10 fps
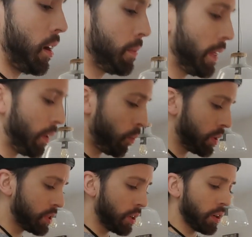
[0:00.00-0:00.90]
And then
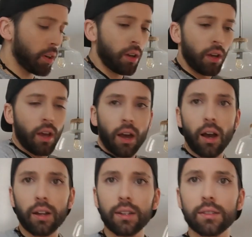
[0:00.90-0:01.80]
once your
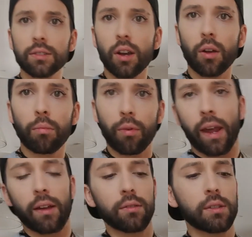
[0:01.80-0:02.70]
onions are
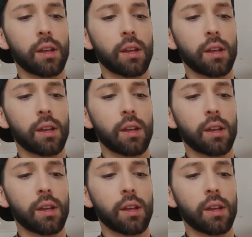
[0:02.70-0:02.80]
browned,